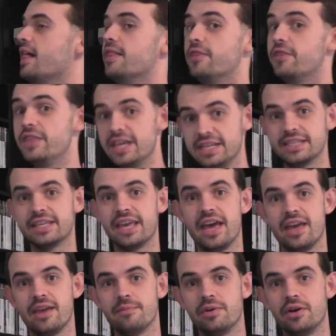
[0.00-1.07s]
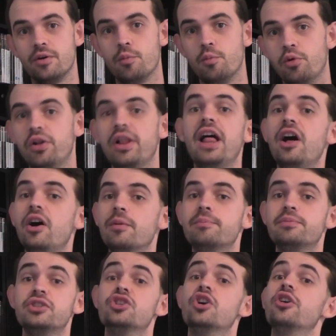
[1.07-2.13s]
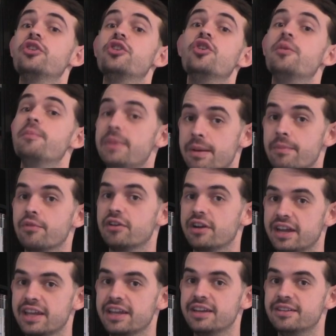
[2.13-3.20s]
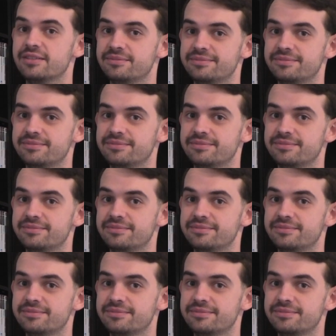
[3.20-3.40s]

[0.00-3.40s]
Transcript: this game will help jog your memory.